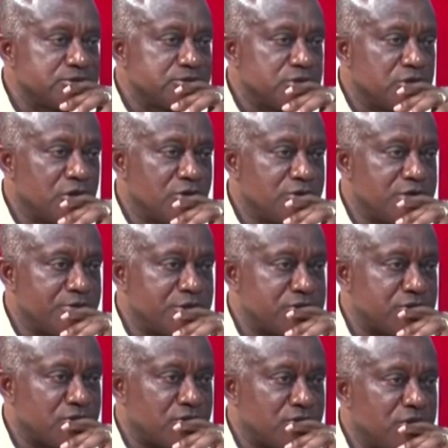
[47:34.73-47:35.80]
Oh, dear
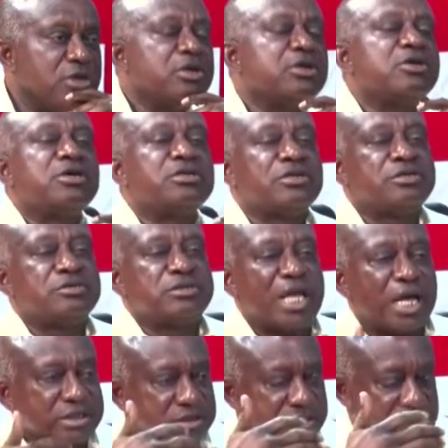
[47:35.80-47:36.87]
Matron. And that
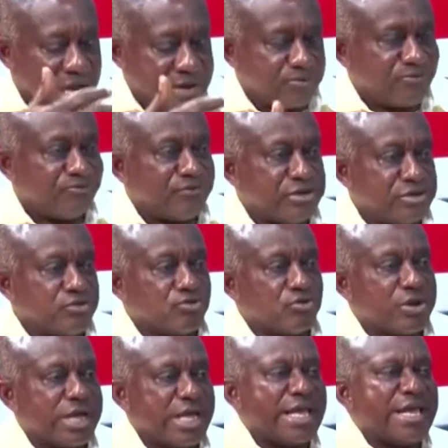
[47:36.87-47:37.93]
type of a you know
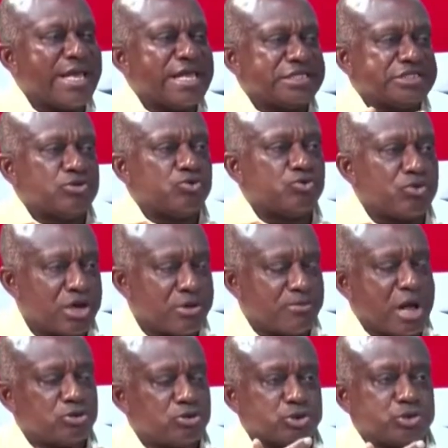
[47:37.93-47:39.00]
a Joe and my
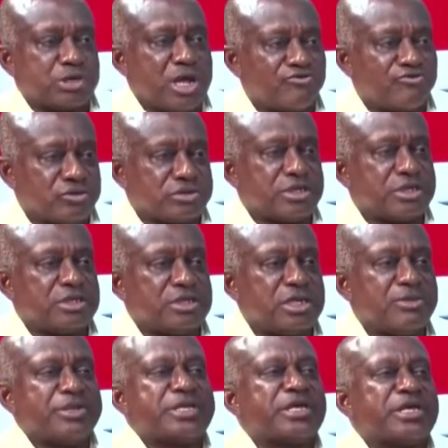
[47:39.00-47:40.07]
host driver said let me
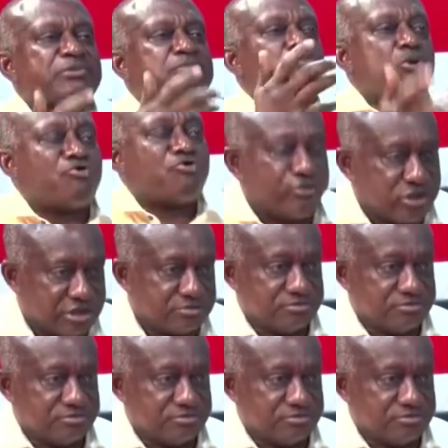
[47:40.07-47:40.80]
get more for them.